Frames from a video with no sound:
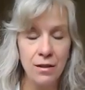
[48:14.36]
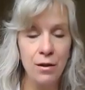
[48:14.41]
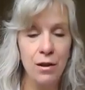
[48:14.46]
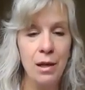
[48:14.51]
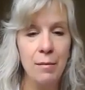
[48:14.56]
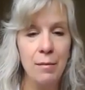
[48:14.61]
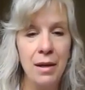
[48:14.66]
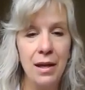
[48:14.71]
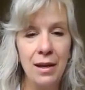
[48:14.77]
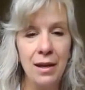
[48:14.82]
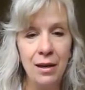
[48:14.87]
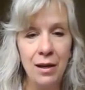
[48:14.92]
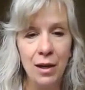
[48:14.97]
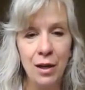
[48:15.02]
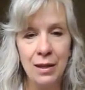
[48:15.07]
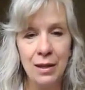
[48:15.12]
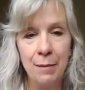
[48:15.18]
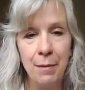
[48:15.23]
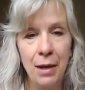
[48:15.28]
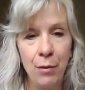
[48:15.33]
So they
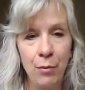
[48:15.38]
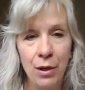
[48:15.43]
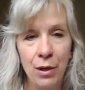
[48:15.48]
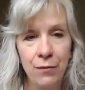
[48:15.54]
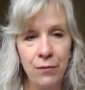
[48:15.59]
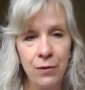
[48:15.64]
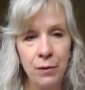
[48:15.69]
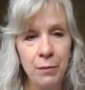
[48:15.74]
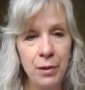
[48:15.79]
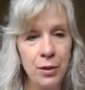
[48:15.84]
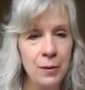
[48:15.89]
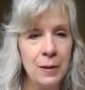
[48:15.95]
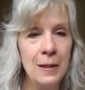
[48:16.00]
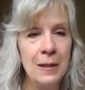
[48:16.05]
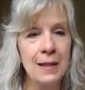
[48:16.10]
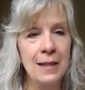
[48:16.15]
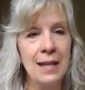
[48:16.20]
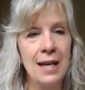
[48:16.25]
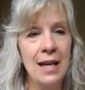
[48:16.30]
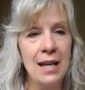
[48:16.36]
may rent from you
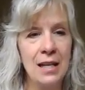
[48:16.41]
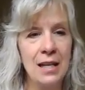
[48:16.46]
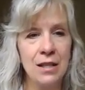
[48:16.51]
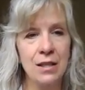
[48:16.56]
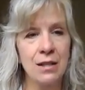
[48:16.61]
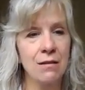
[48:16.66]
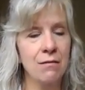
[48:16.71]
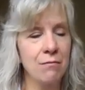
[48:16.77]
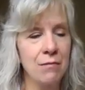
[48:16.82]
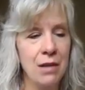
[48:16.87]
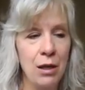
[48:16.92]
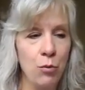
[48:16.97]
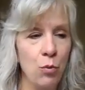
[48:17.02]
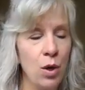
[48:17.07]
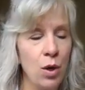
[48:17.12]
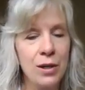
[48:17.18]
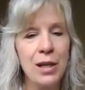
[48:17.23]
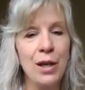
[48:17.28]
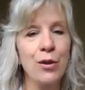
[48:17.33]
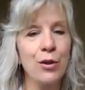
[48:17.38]
and they
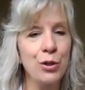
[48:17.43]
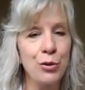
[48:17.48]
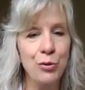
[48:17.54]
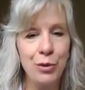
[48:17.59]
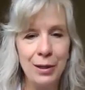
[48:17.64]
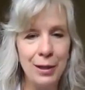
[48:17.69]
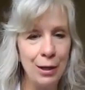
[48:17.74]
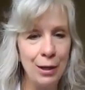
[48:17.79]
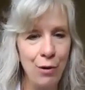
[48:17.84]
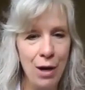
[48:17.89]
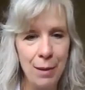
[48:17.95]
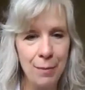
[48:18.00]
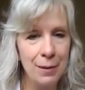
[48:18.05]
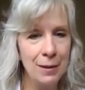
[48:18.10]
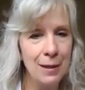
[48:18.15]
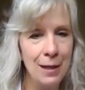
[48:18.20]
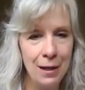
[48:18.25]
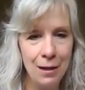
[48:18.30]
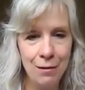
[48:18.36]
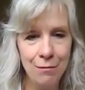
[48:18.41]
walk down the street and they grab it
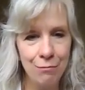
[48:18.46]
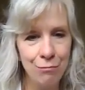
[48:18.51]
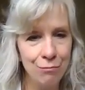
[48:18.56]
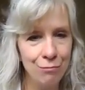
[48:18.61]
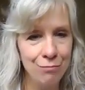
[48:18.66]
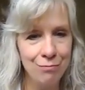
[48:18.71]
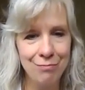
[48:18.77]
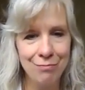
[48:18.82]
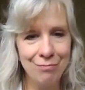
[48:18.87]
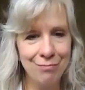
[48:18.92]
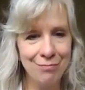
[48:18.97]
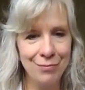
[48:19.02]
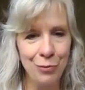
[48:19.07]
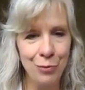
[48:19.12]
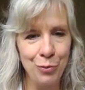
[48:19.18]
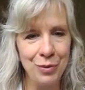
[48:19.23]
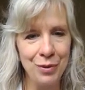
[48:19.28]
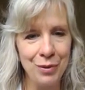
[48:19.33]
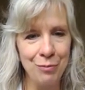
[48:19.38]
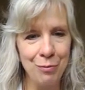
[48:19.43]
and they
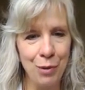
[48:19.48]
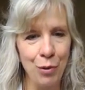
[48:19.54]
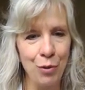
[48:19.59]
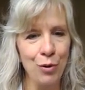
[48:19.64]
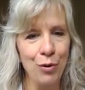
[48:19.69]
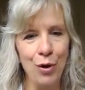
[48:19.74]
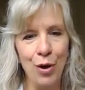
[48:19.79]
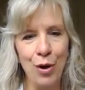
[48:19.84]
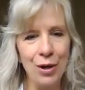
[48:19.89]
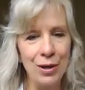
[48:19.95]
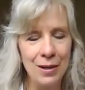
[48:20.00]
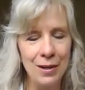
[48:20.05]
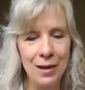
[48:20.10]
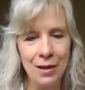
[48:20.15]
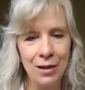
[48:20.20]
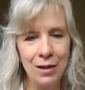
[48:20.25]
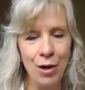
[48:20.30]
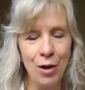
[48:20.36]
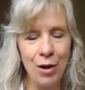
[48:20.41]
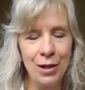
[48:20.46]
mow their
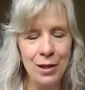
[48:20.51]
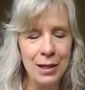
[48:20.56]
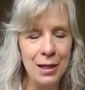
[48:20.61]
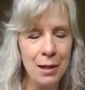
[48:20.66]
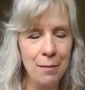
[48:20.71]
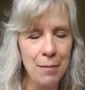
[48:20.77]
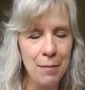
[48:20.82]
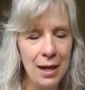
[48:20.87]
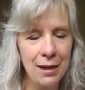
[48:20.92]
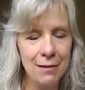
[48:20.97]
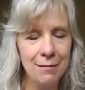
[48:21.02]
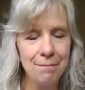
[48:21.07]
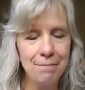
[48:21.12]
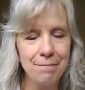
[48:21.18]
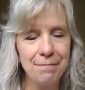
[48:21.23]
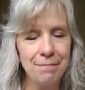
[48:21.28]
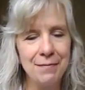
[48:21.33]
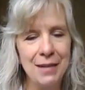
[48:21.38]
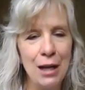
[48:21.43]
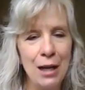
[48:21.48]
yard and come back.
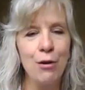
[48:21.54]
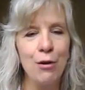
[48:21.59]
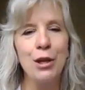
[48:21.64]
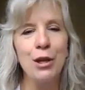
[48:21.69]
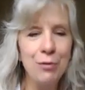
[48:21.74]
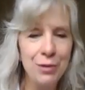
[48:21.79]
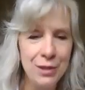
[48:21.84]
I know you said you